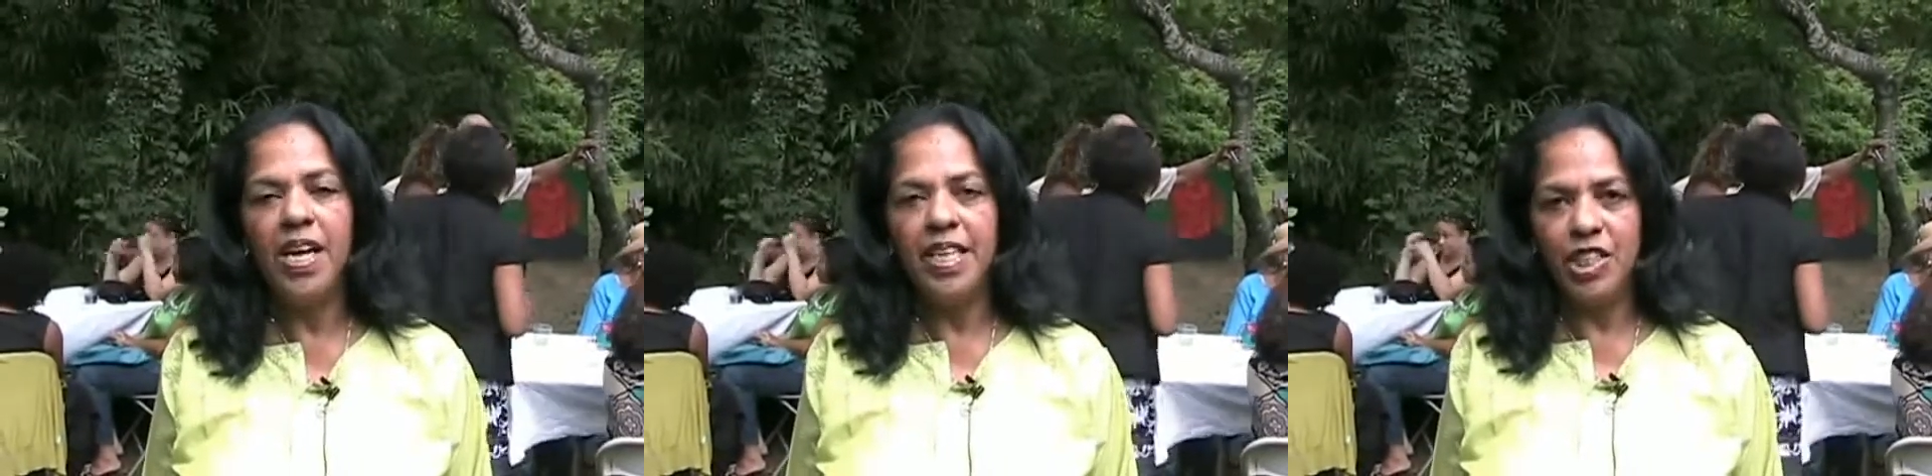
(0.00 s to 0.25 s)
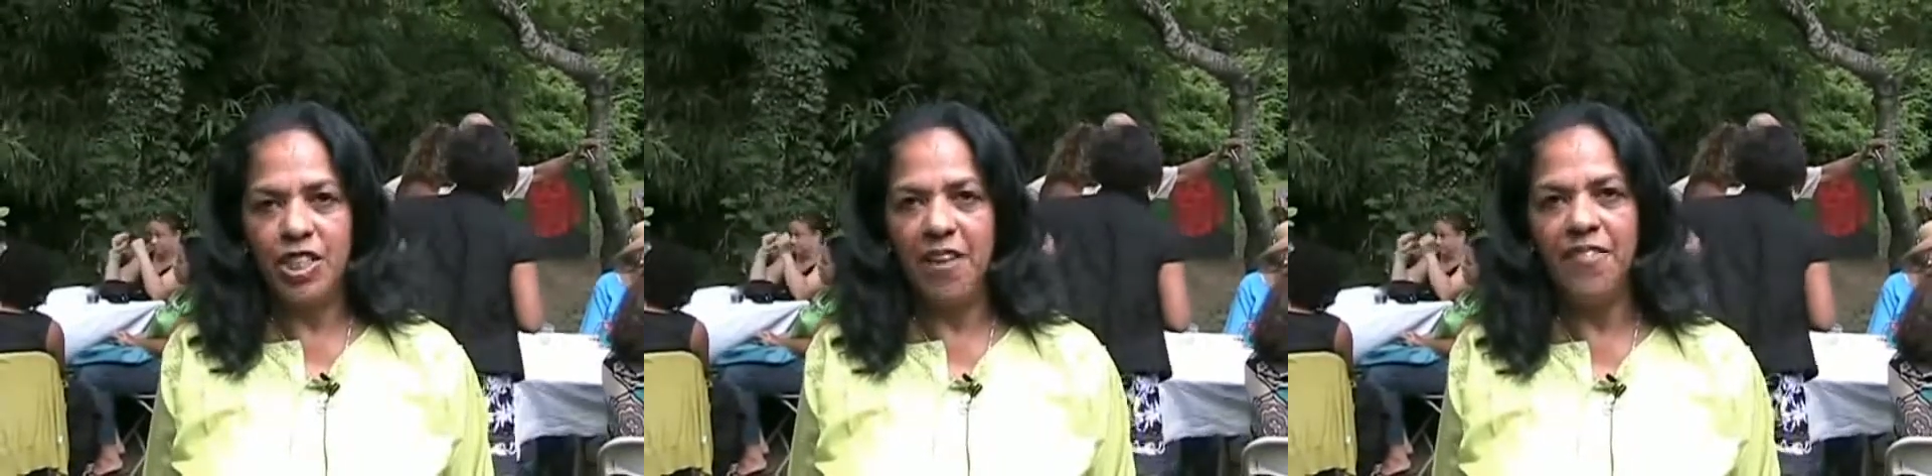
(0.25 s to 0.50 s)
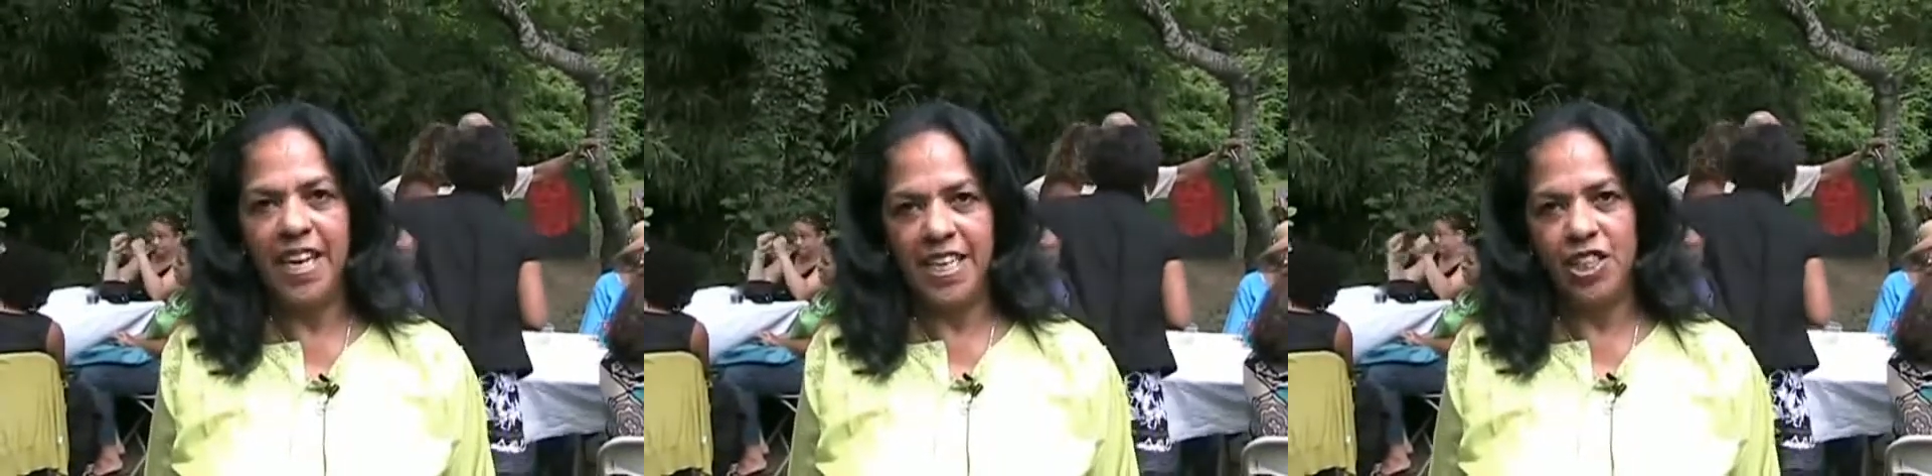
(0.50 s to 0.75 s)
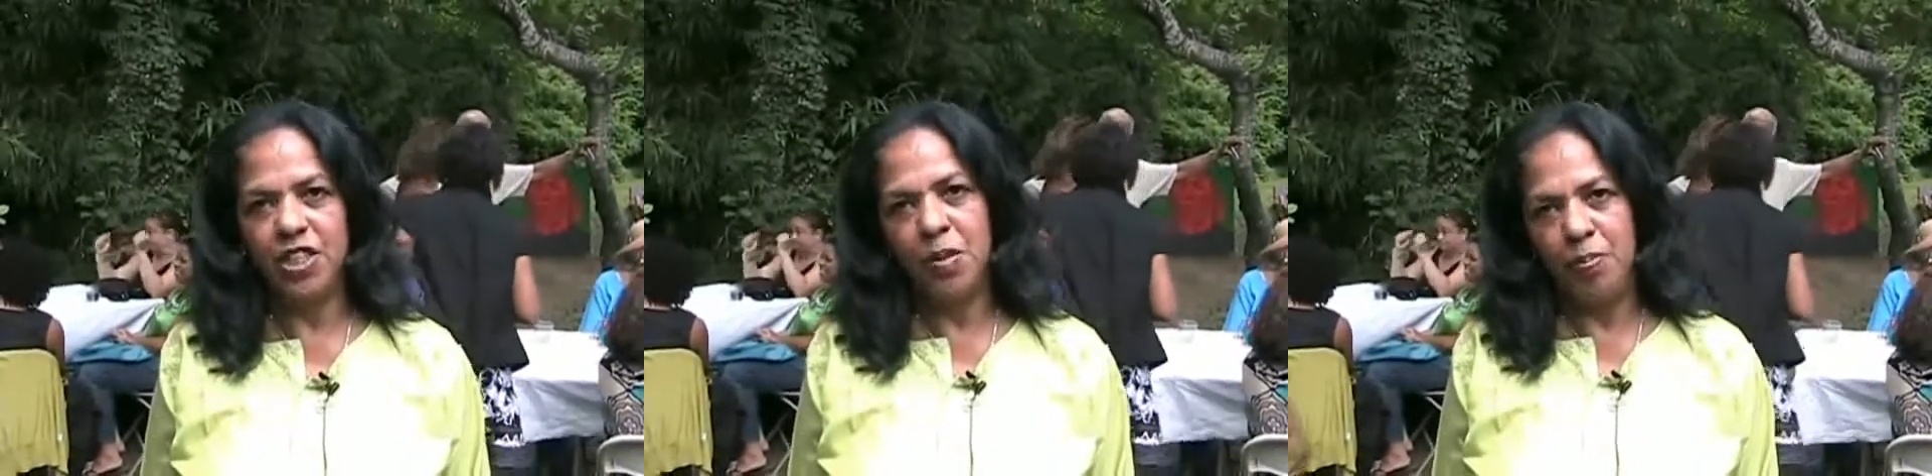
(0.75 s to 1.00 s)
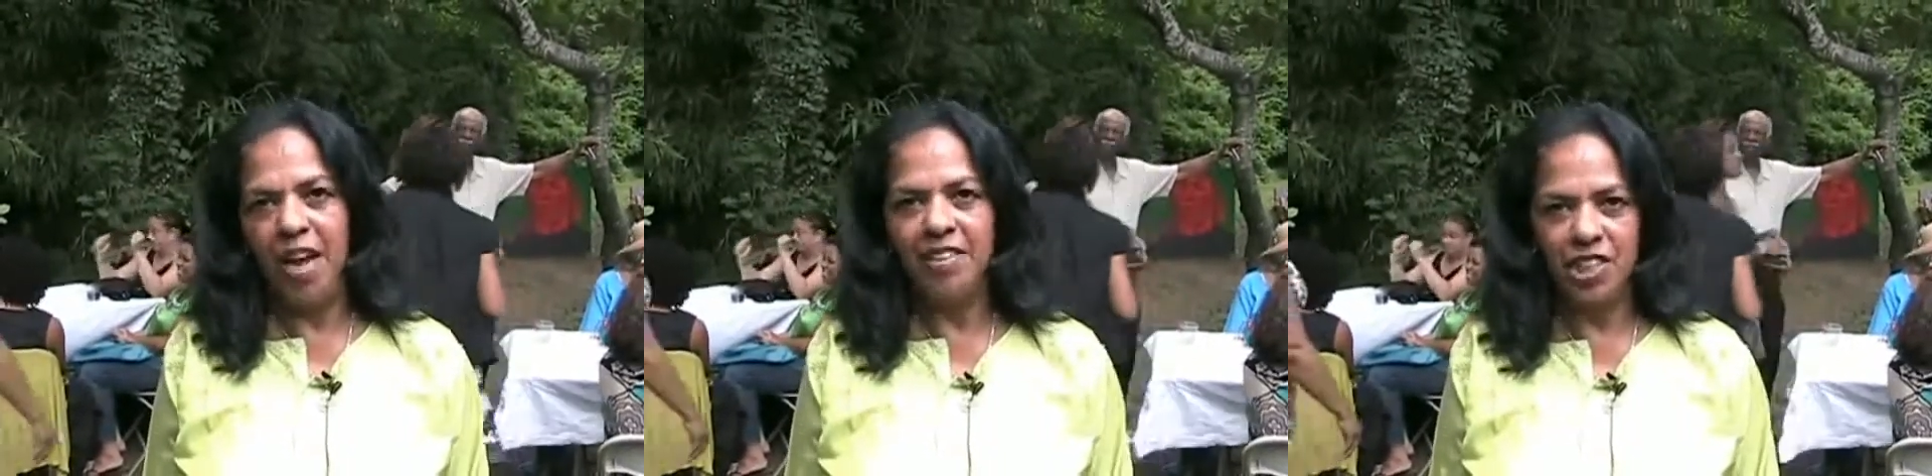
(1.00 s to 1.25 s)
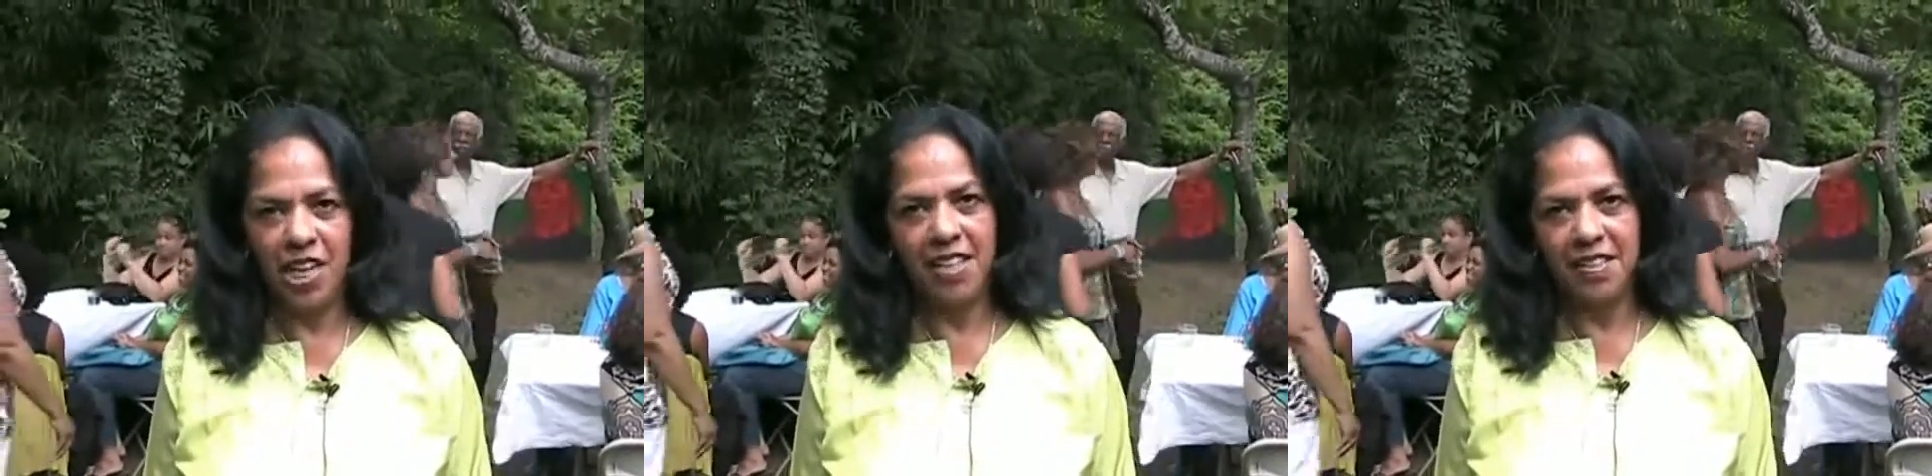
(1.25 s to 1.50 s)
Chef Angela Brown
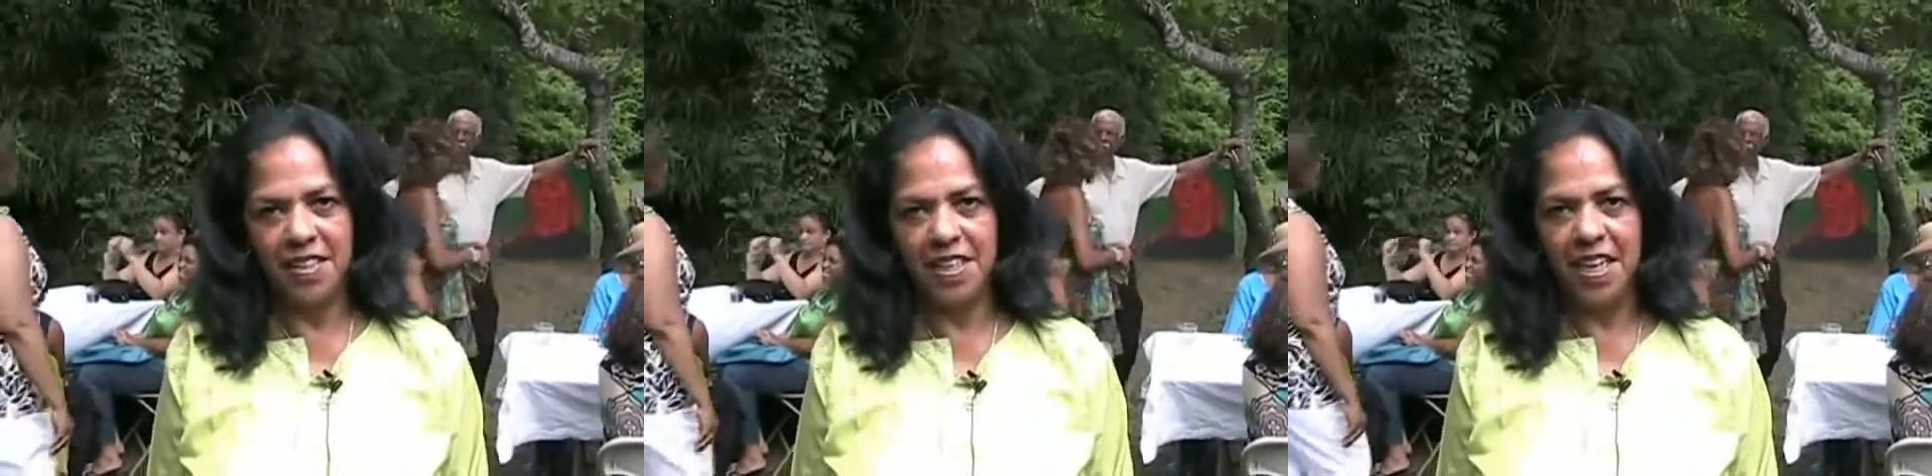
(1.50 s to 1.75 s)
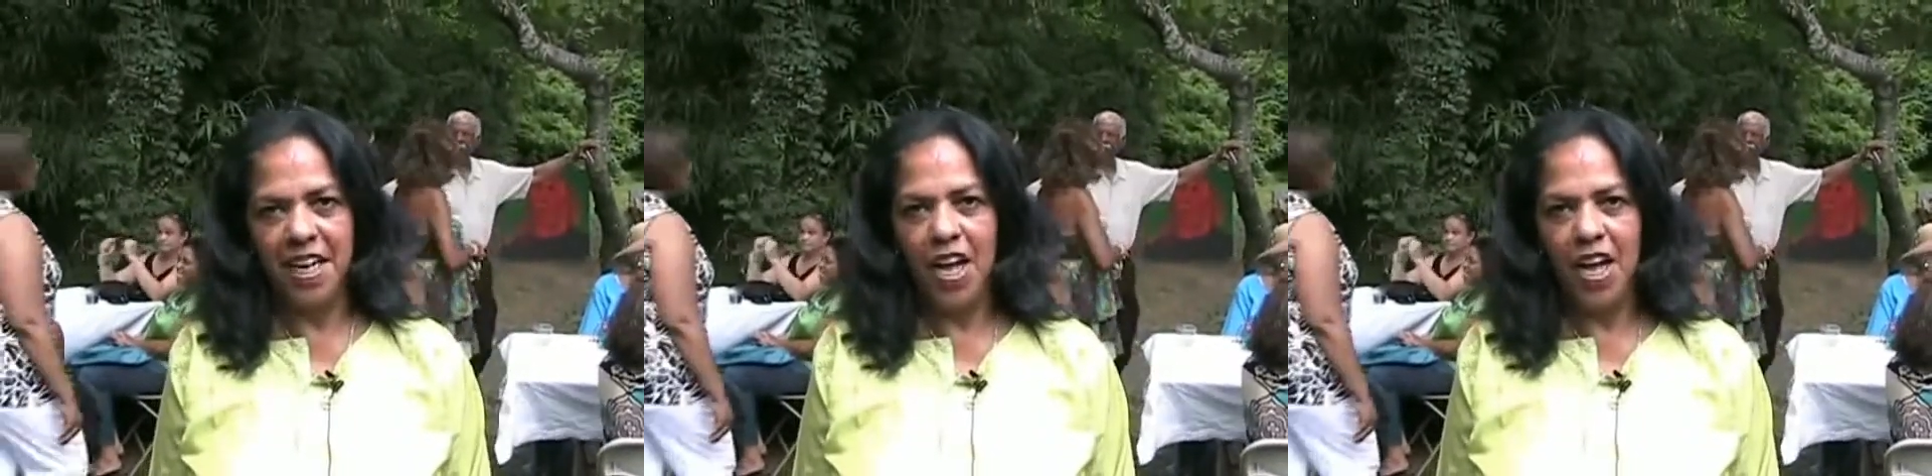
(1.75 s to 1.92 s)
Johnson.